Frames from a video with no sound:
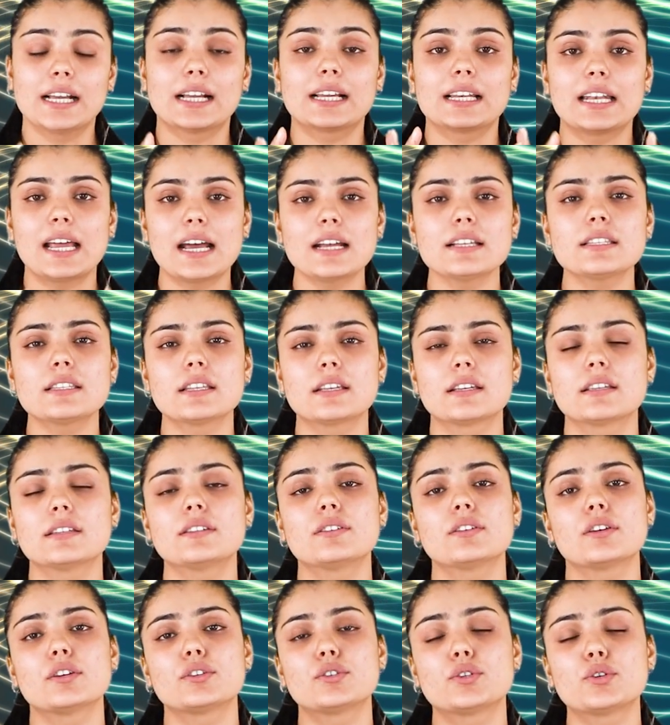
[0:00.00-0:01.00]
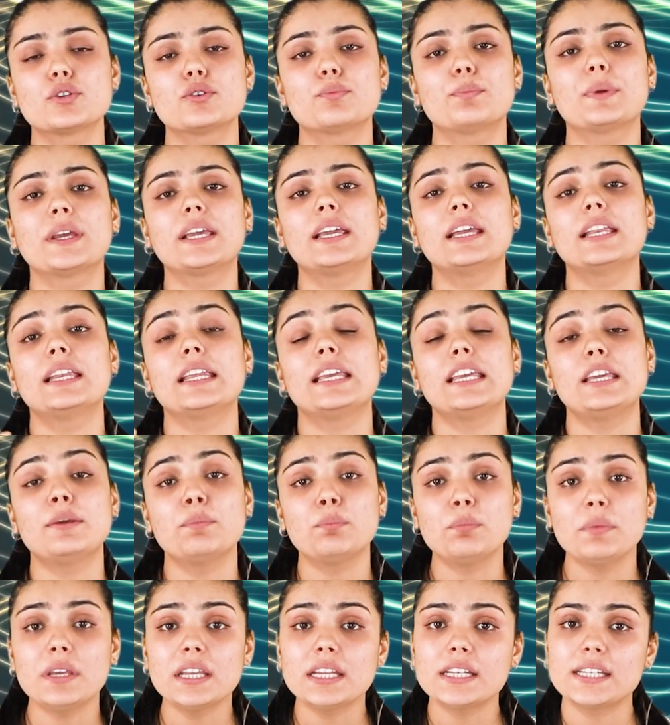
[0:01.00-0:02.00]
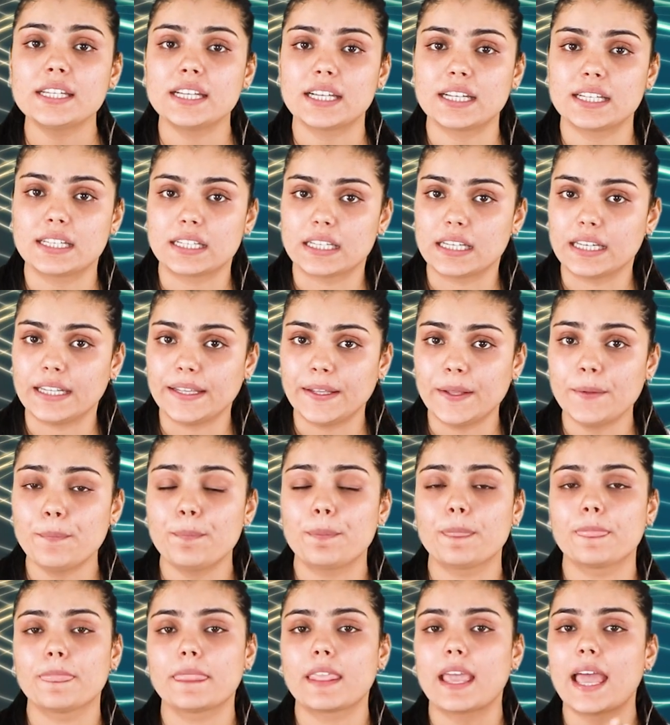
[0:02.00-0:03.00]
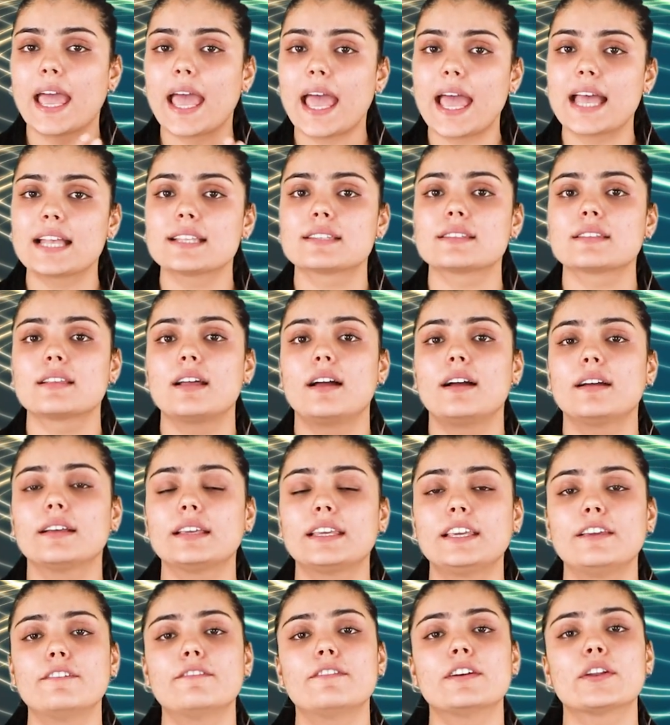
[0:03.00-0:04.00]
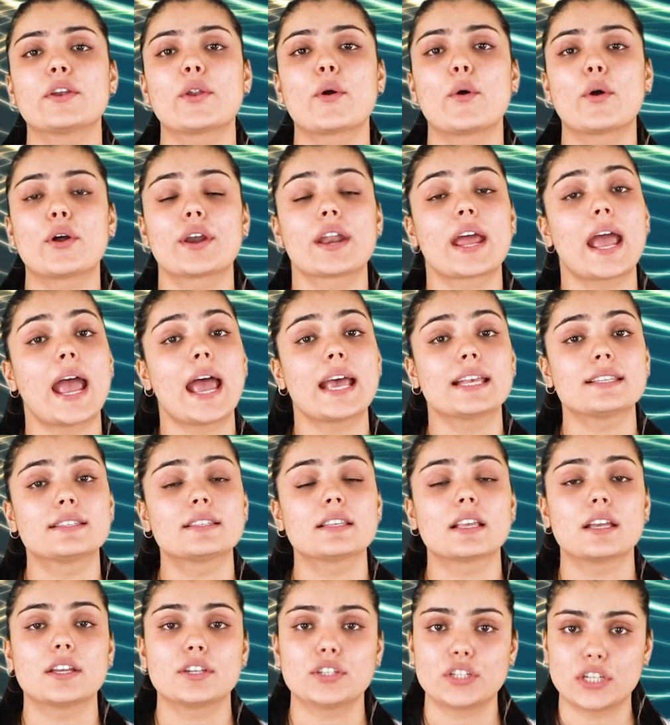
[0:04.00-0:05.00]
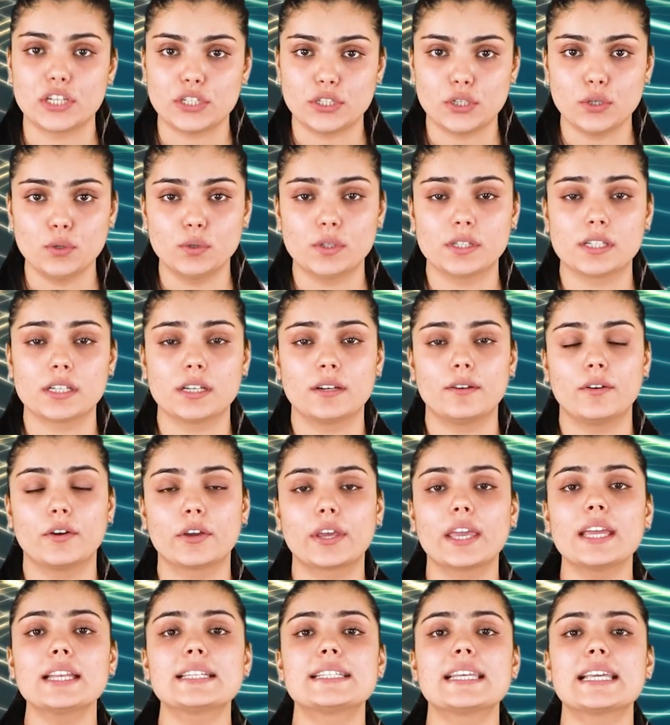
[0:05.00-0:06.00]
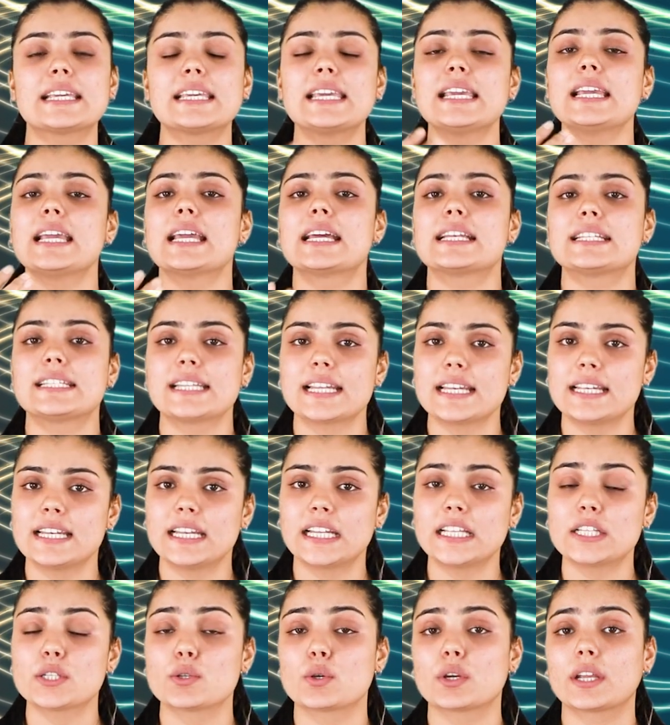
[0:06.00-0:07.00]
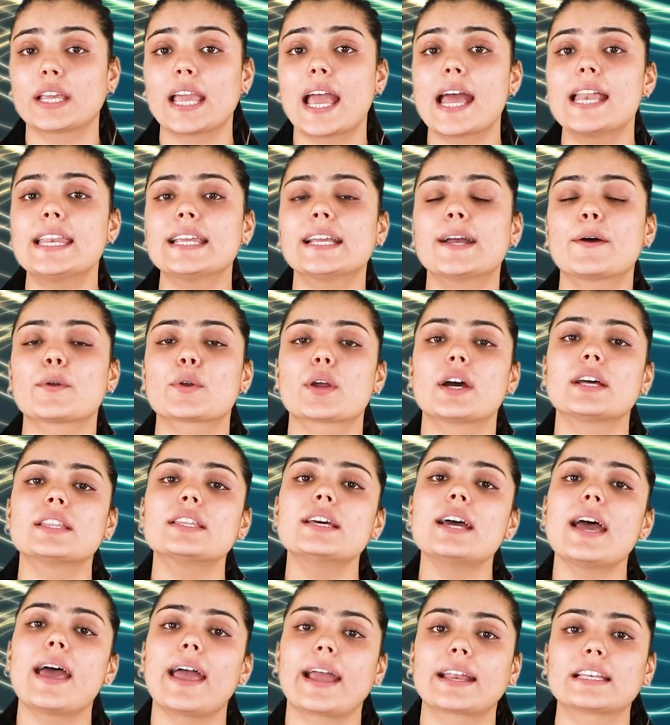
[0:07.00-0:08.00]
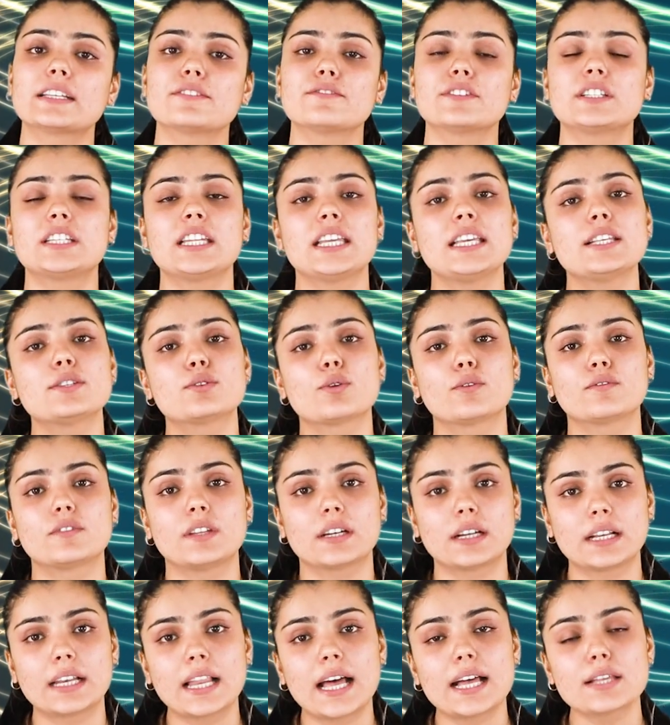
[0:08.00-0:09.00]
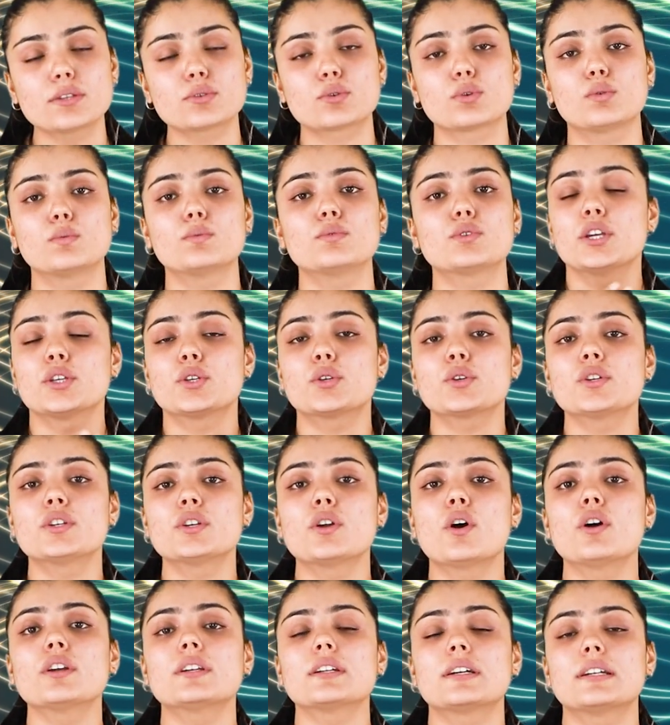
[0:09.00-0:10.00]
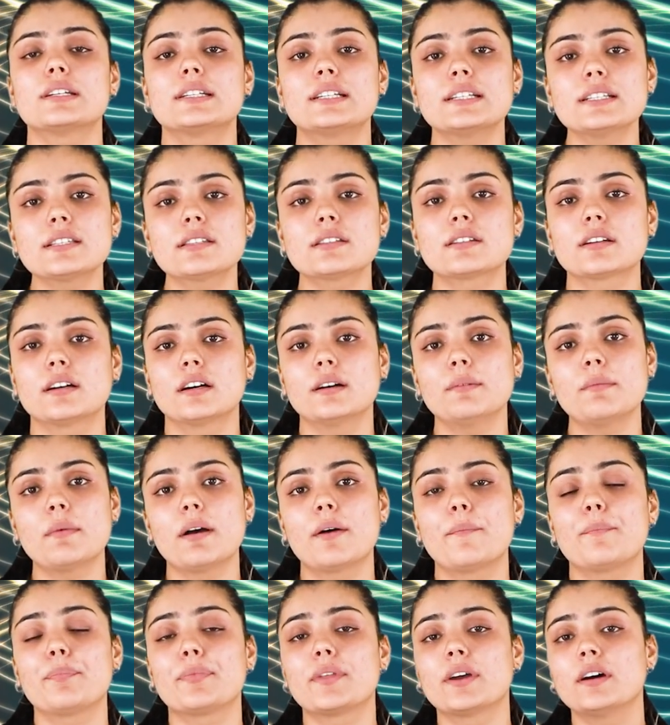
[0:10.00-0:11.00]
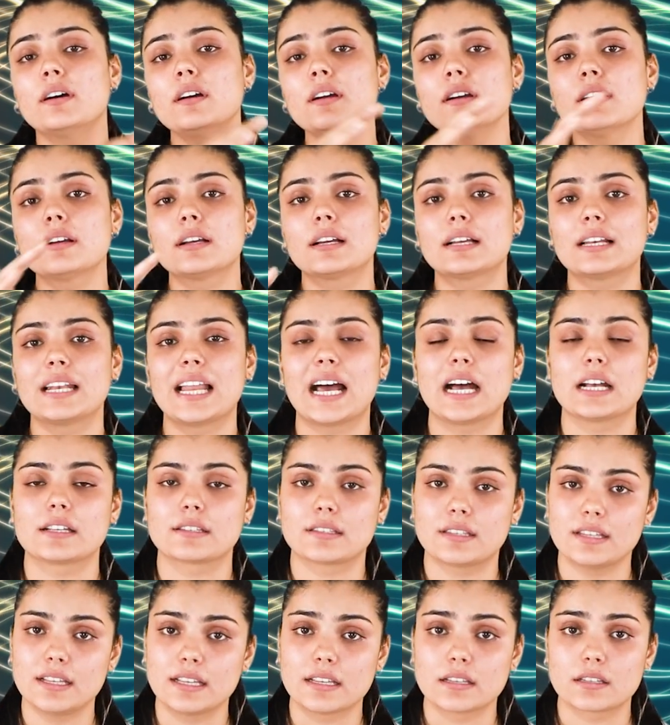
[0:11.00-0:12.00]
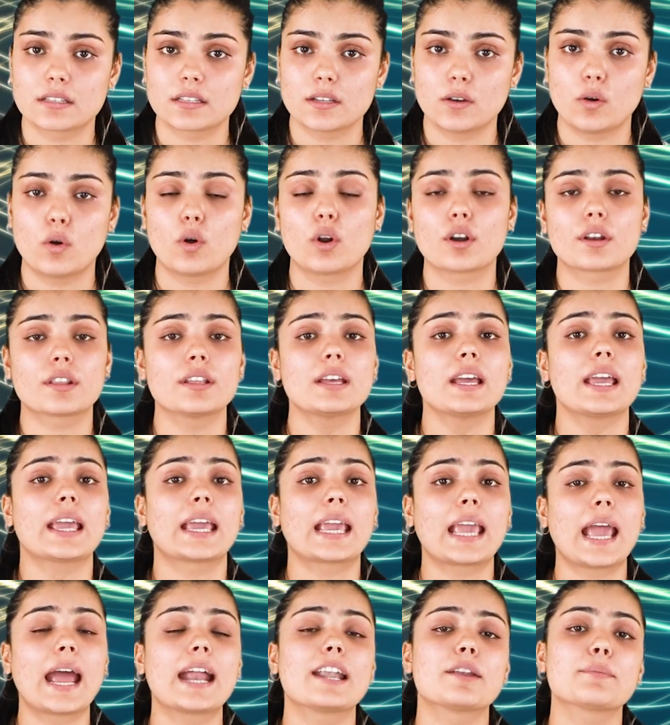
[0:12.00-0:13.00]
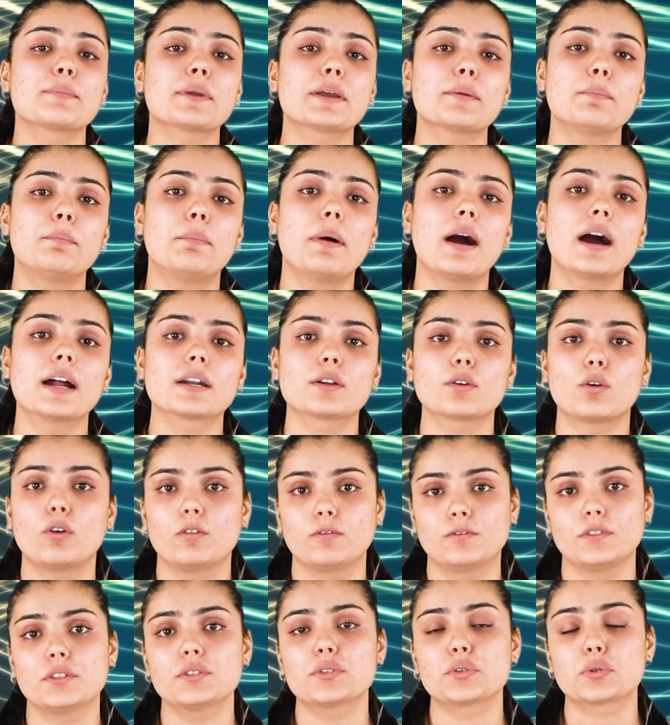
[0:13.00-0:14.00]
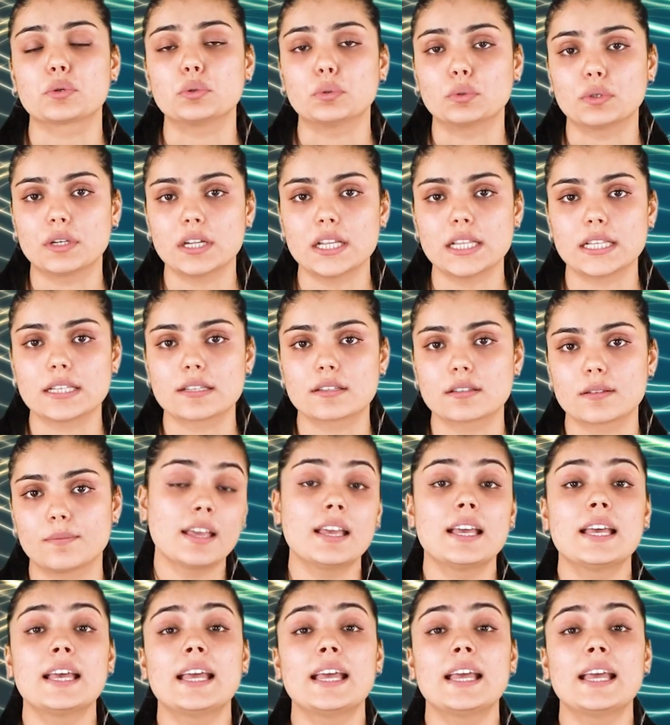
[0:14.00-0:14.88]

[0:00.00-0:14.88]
Classes should begin immediately as given or as scheduled, okay? Taking attendance or carrying out other activities of the classroom should not disturb the classes or the academic part of the students.